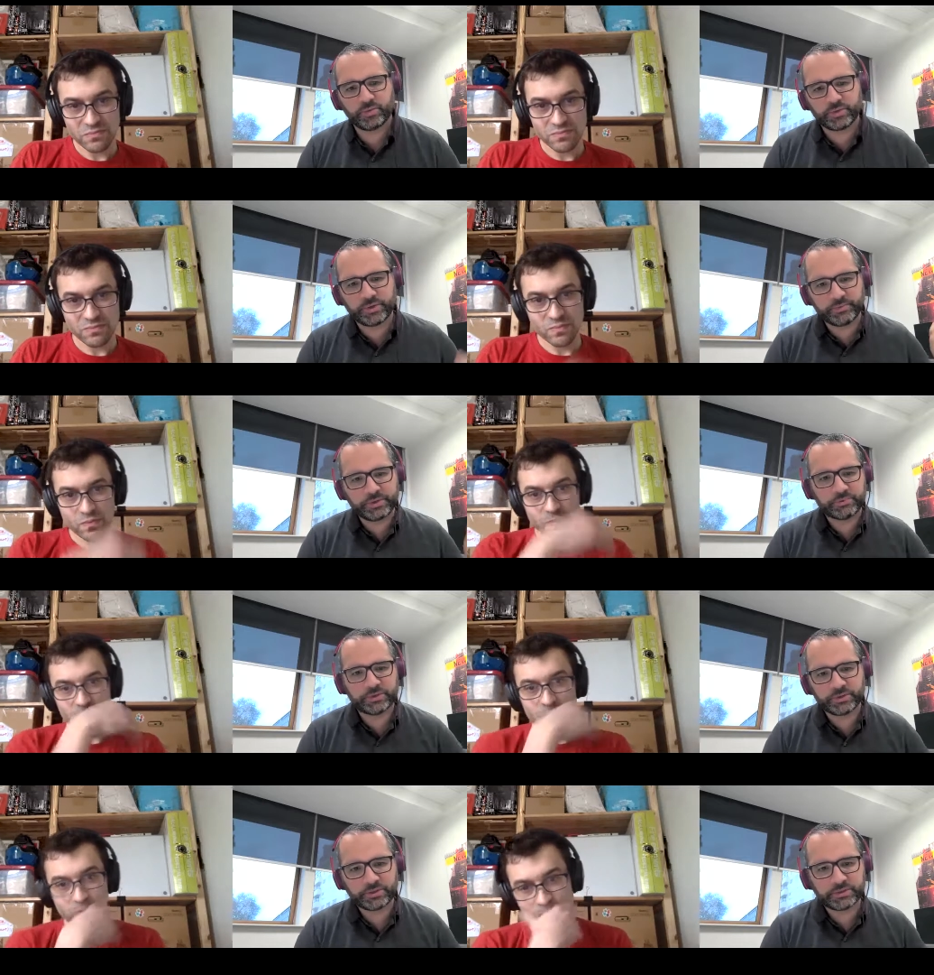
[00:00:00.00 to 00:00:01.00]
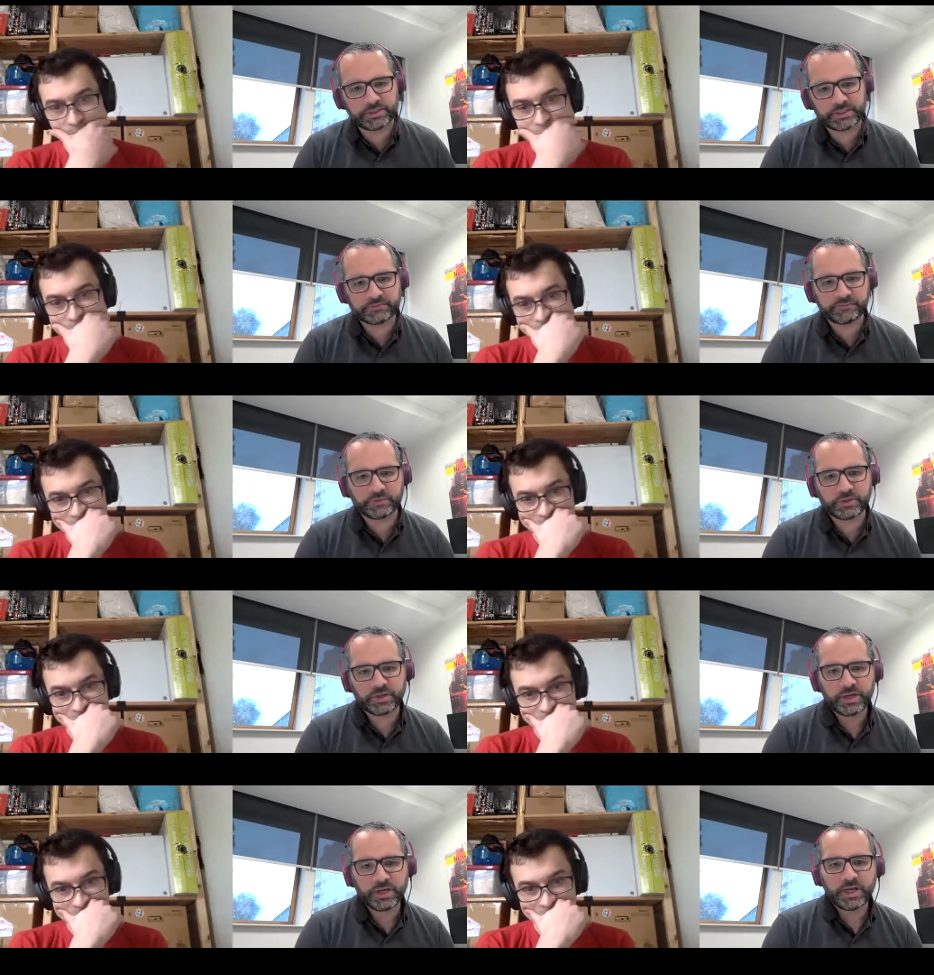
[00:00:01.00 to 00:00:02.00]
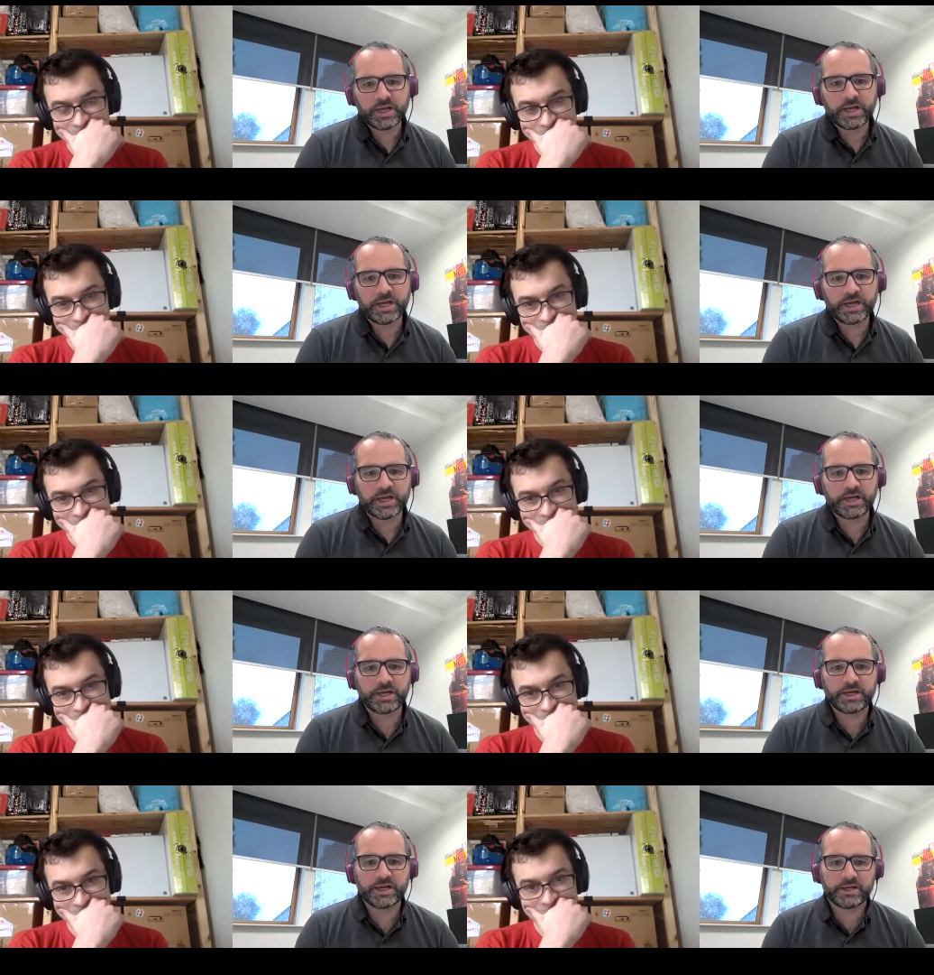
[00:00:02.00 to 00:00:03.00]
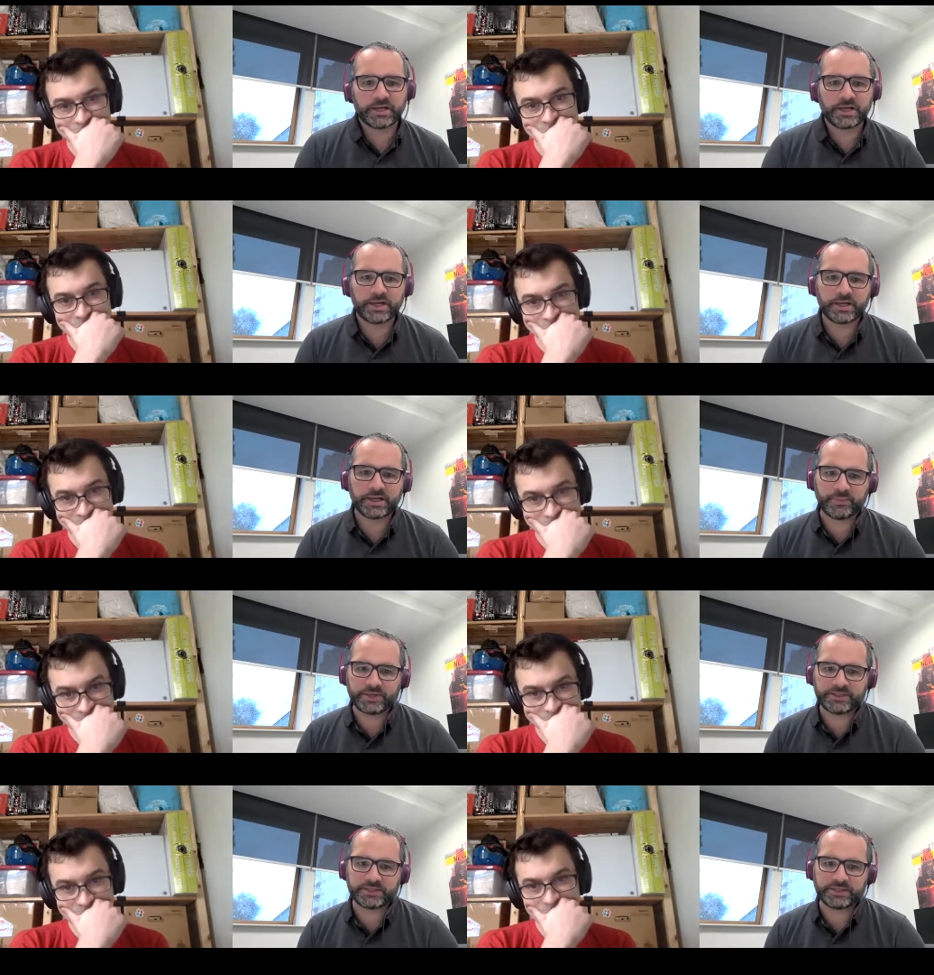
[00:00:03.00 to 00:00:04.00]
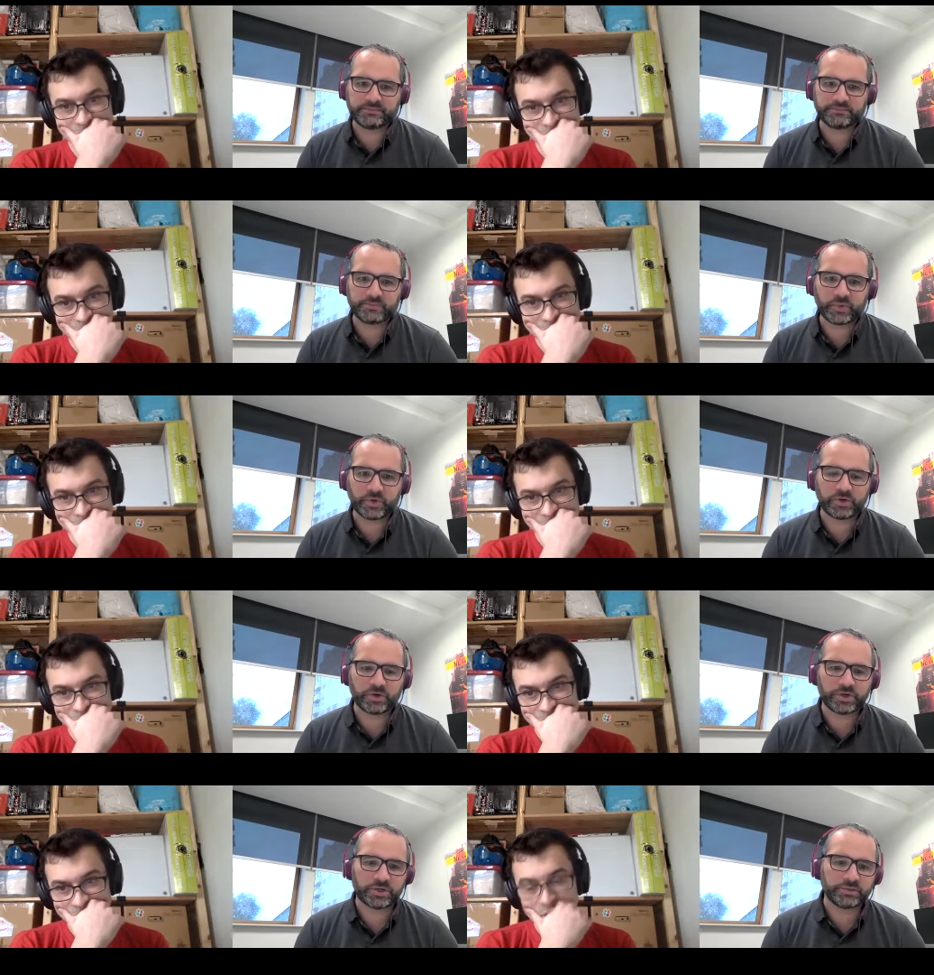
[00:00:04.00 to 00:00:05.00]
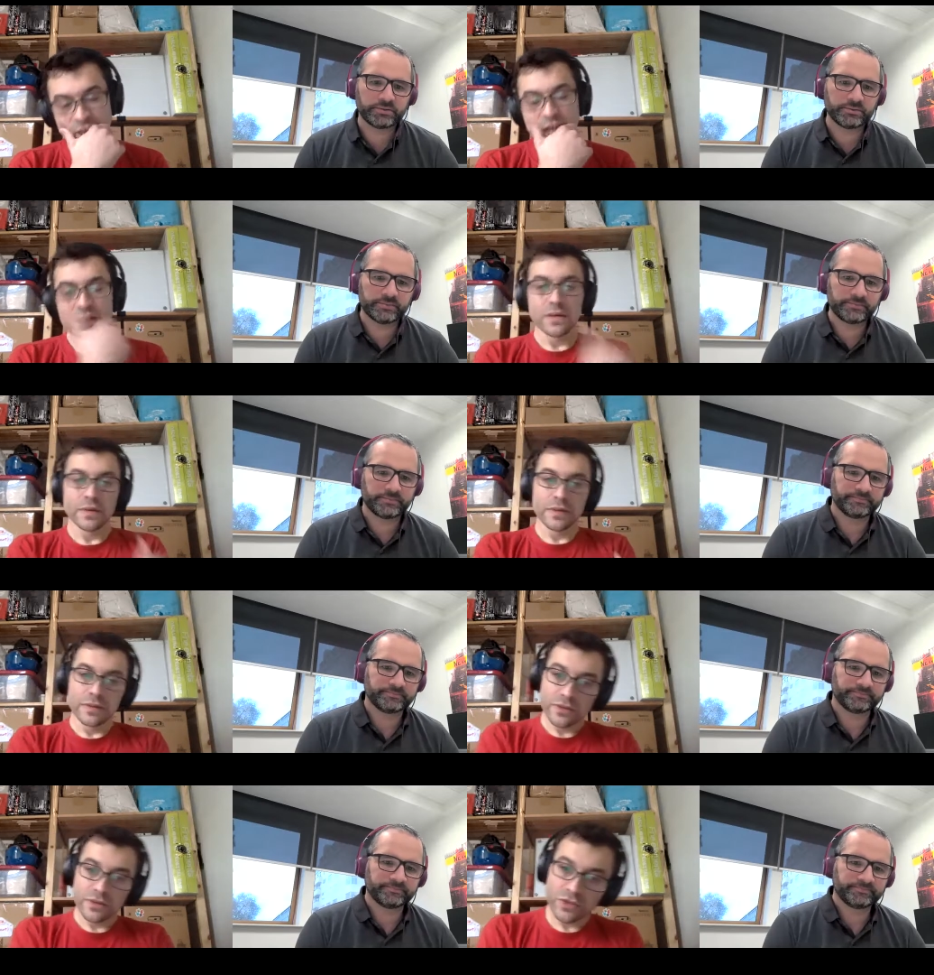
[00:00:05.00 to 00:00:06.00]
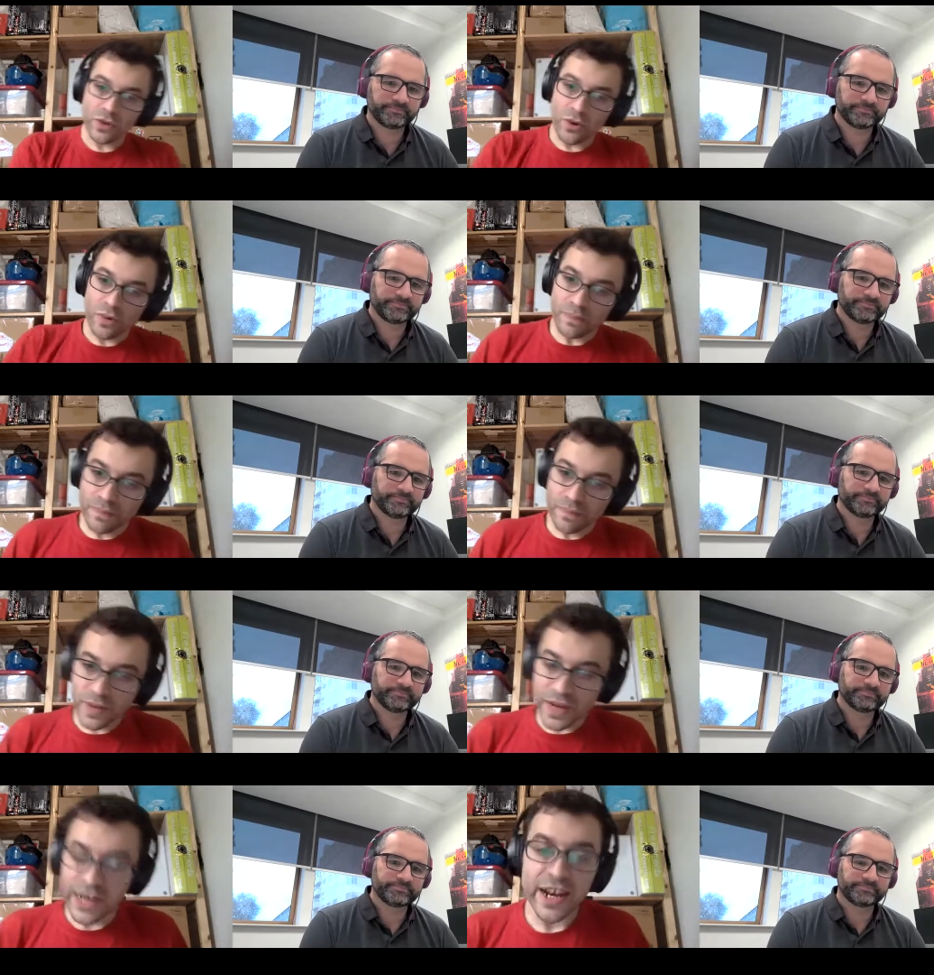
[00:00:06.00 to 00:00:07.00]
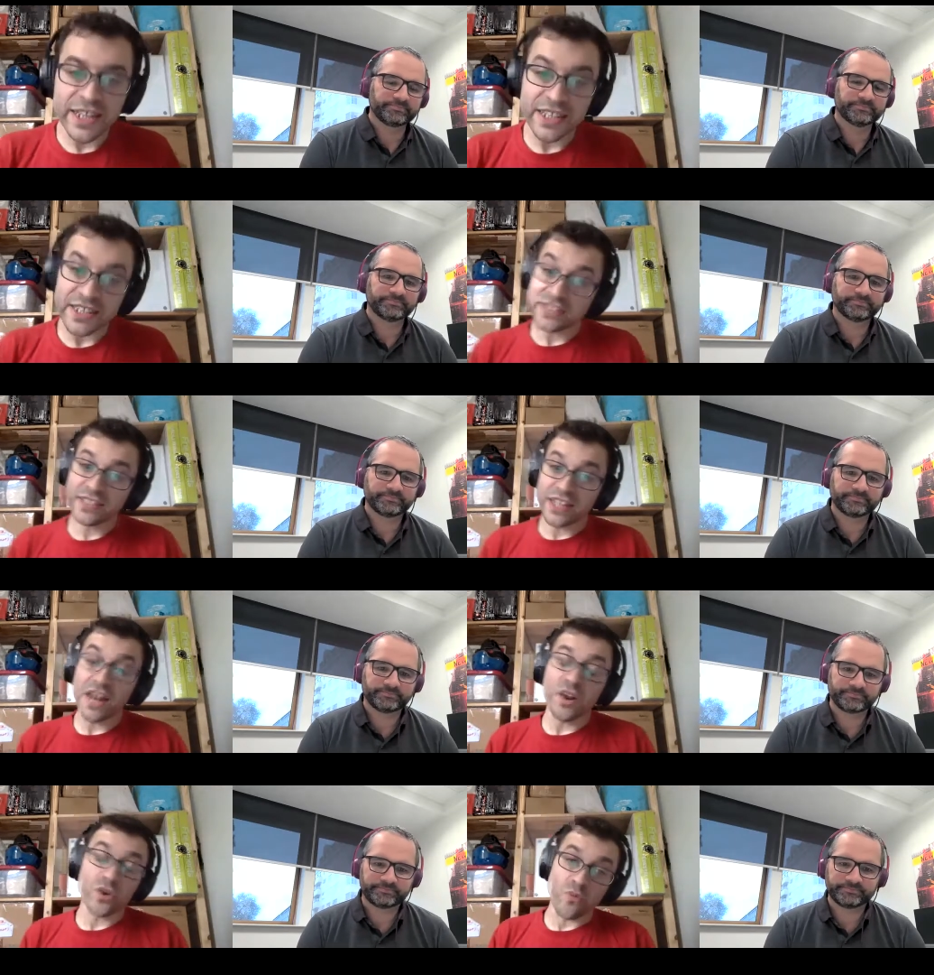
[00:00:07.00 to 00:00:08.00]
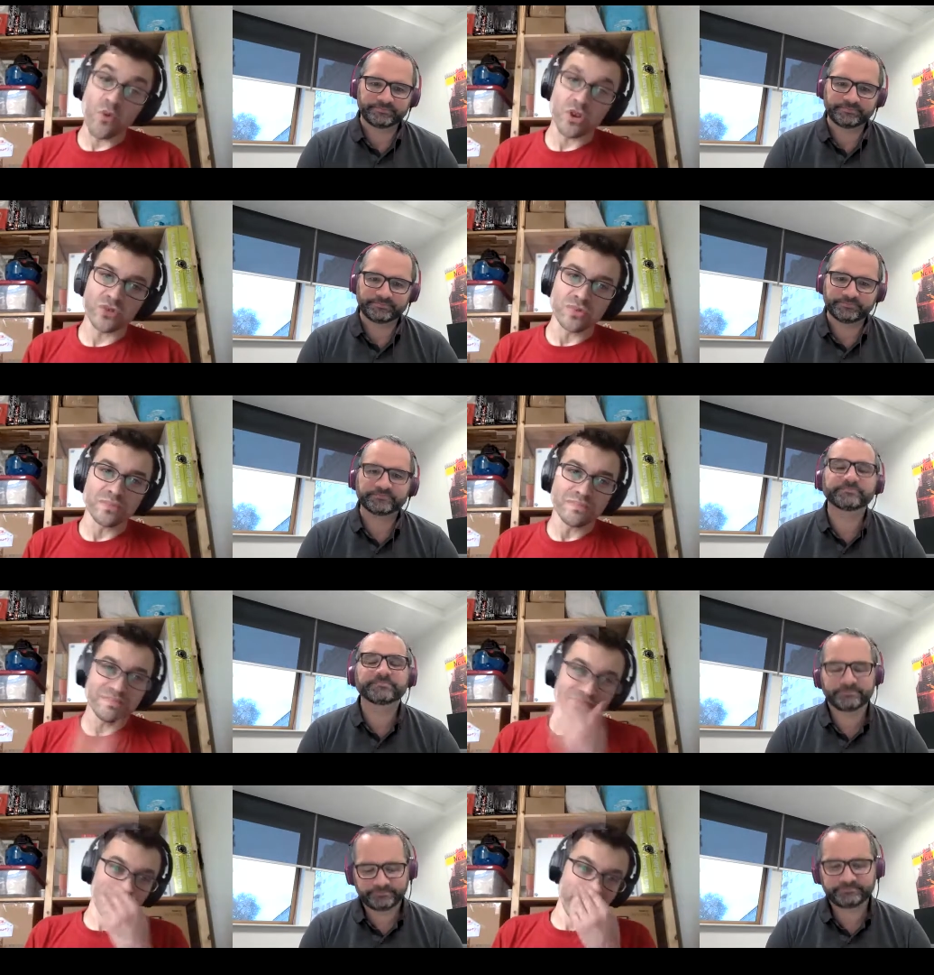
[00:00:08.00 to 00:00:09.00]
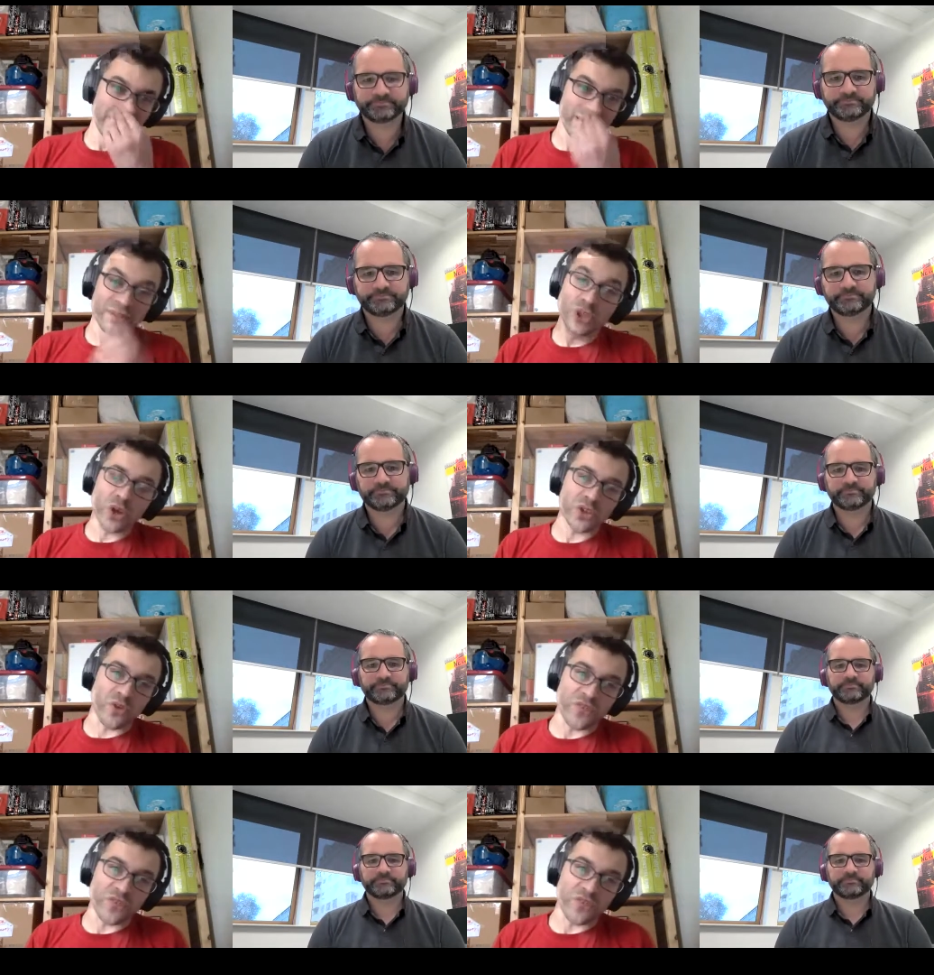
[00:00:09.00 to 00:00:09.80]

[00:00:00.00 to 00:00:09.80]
Speaker 1: we will be able to use it at full uh, uh, mm. capacity? Or
Speaker 2: so clearly, there's still a lot of work to do. And the majority